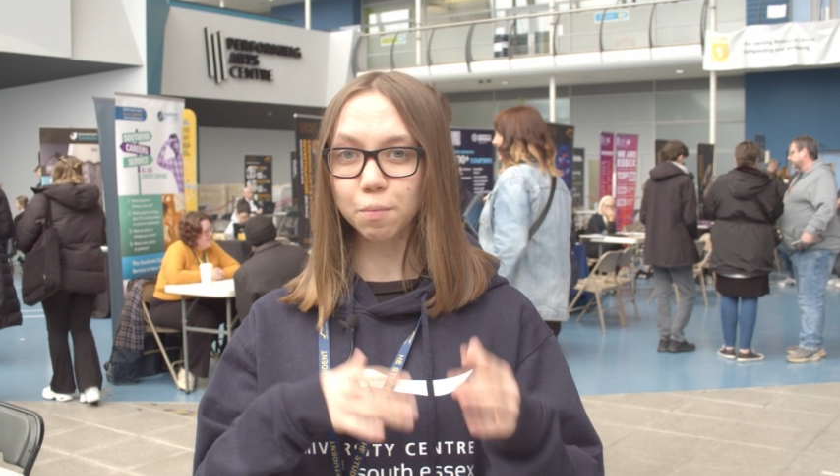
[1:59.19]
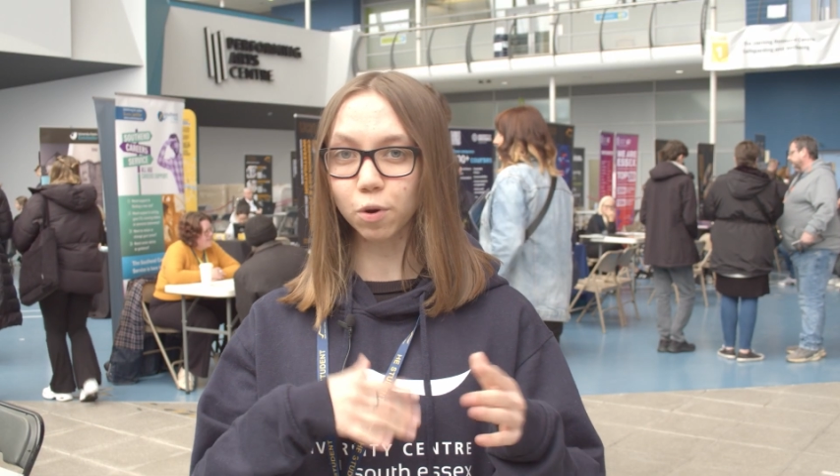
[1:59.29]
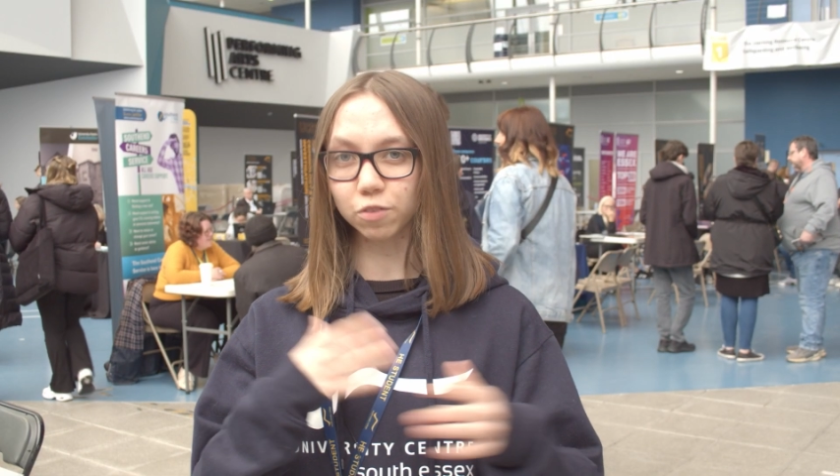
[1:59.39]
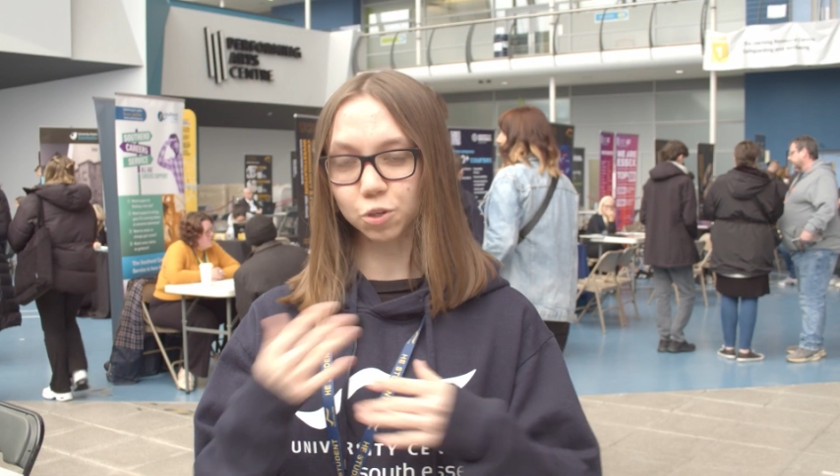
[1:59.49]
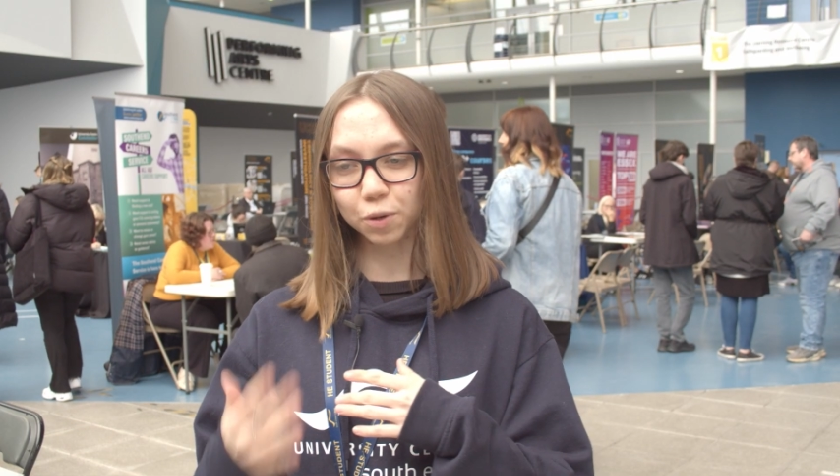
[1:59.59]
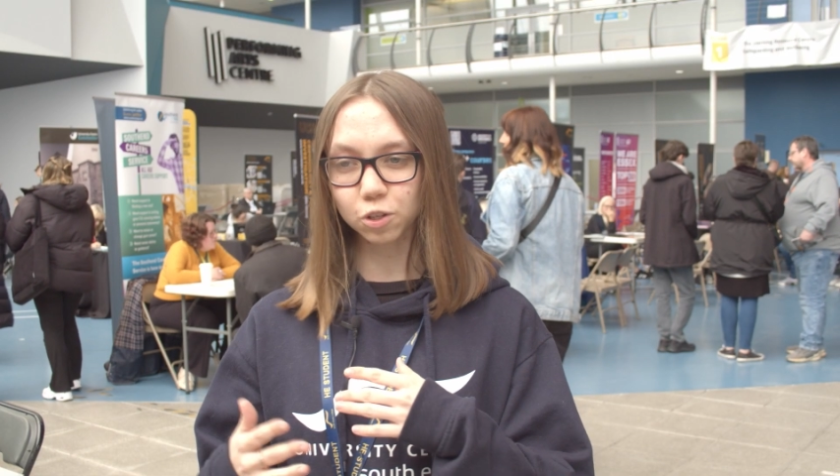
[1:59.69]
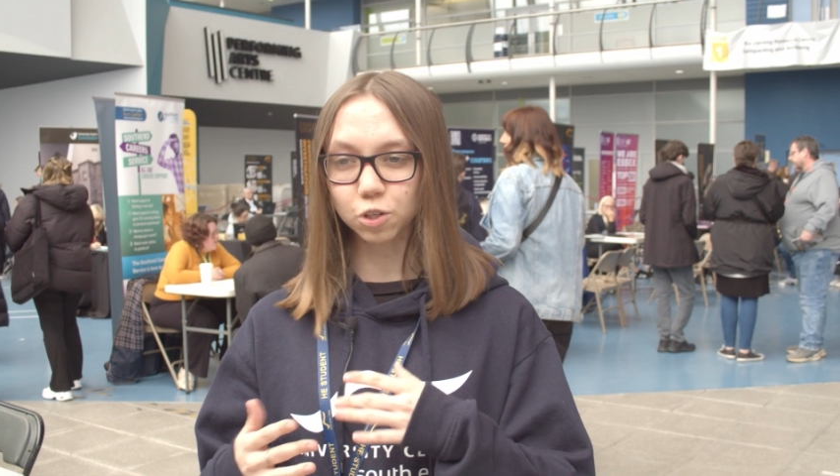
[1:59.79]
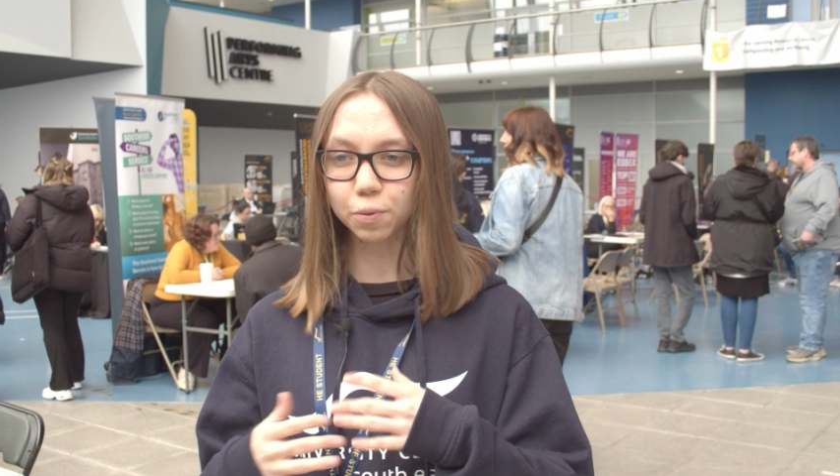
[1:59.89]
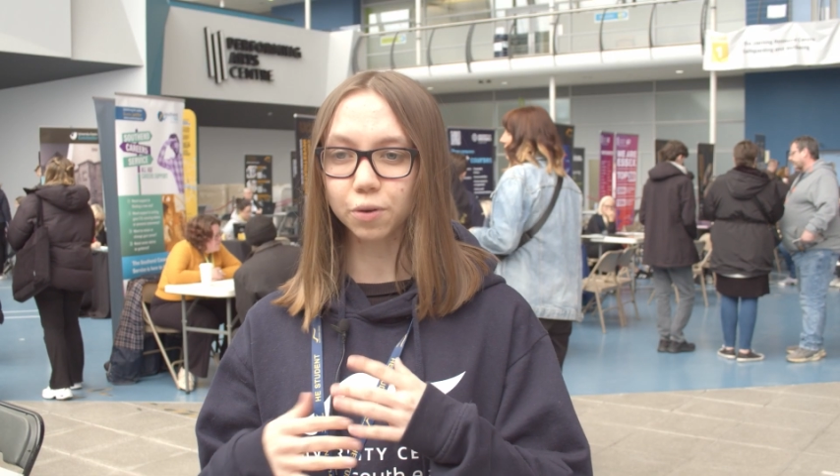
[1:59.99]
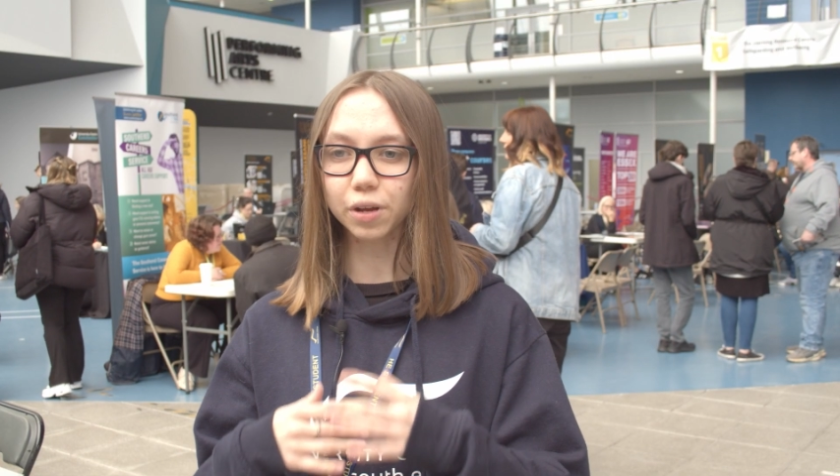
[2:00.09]
more
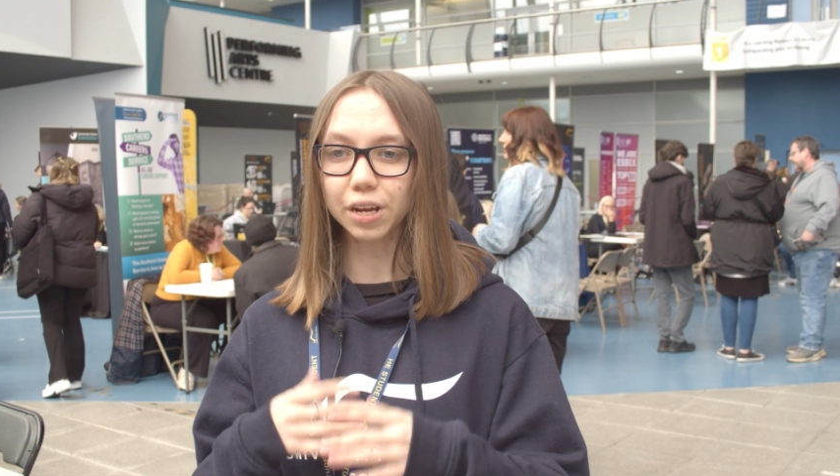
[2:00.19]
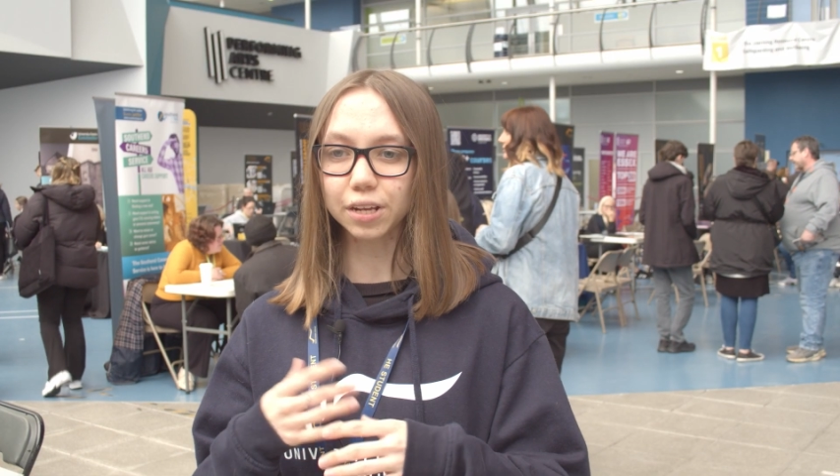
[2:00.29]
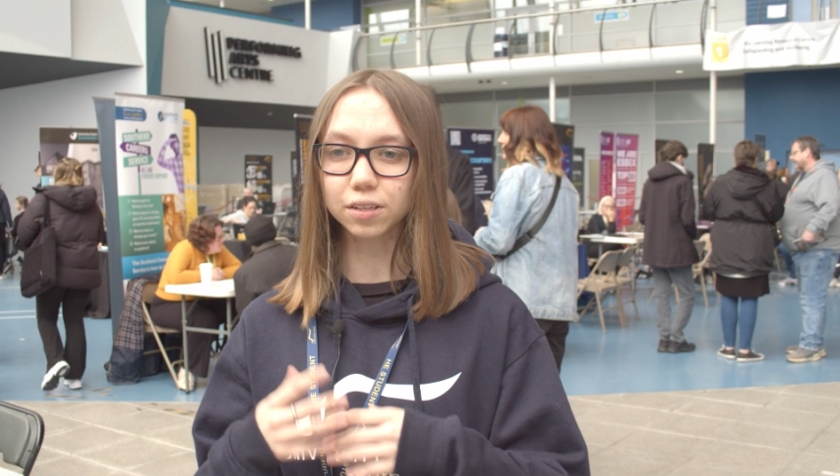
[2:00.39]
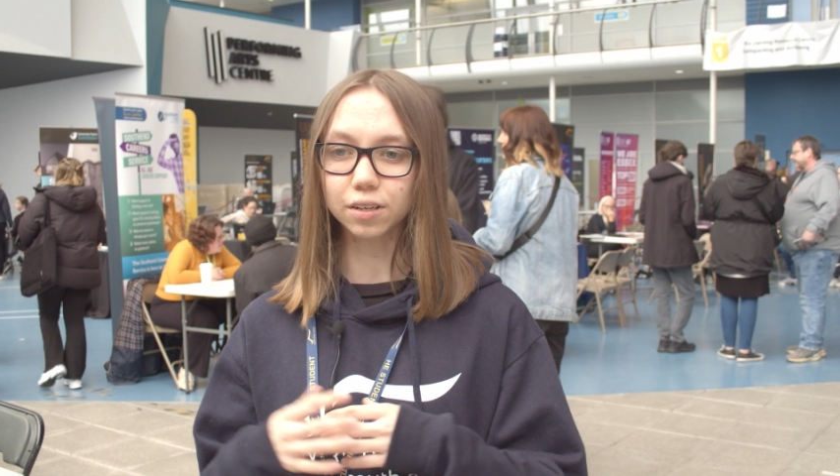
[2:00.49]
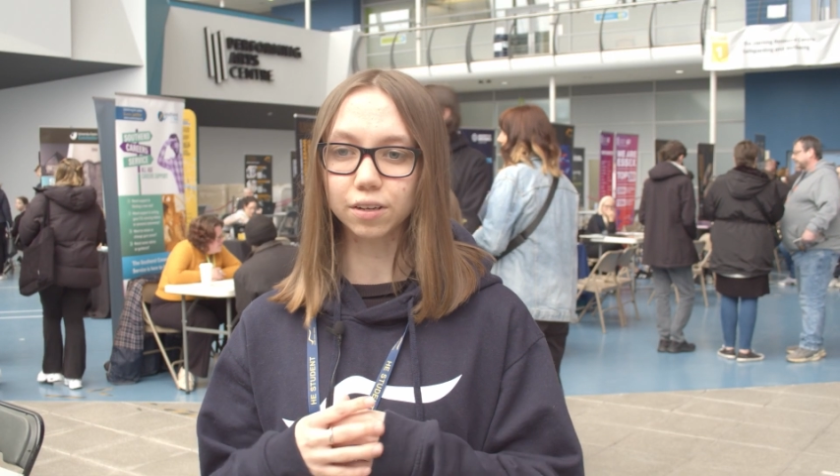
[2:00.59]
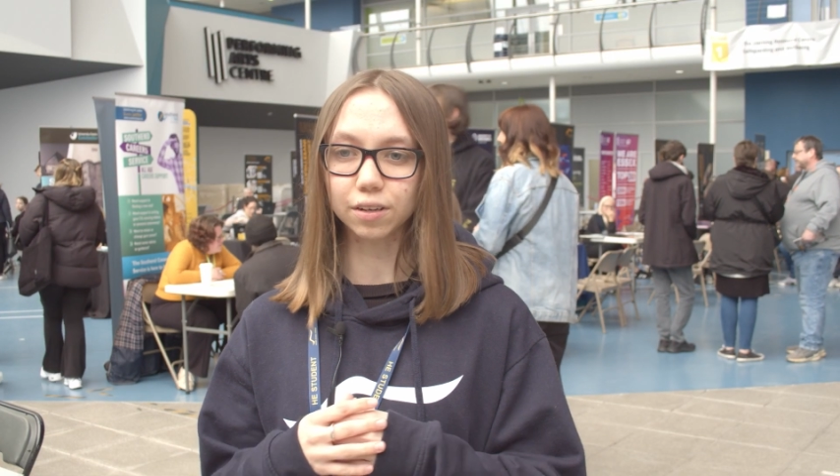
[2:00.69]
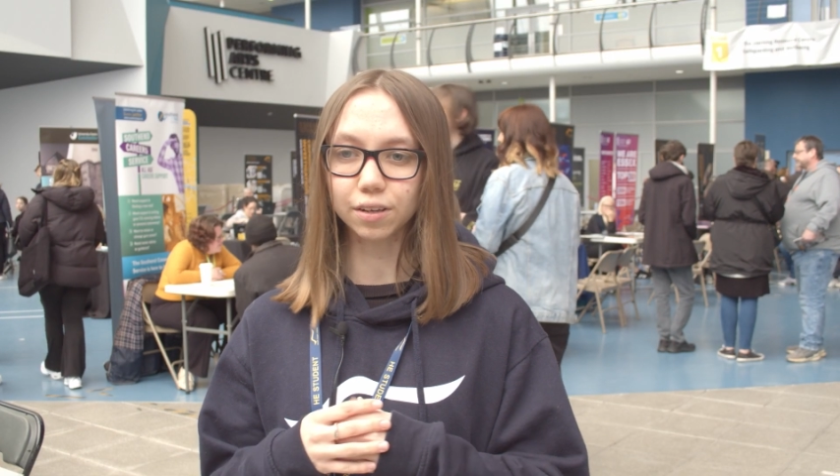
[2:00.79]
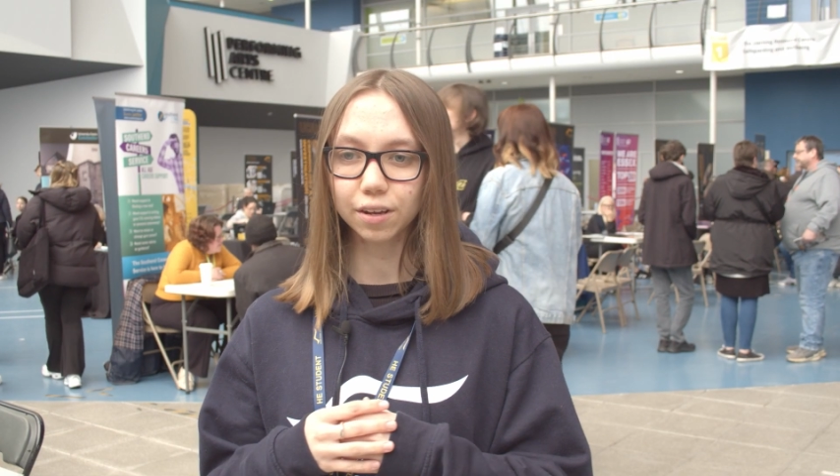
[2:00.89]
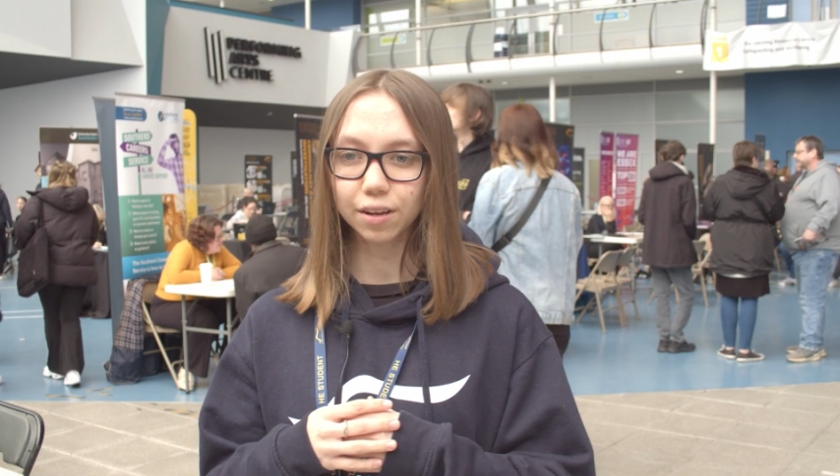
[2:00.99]
responsible, you need to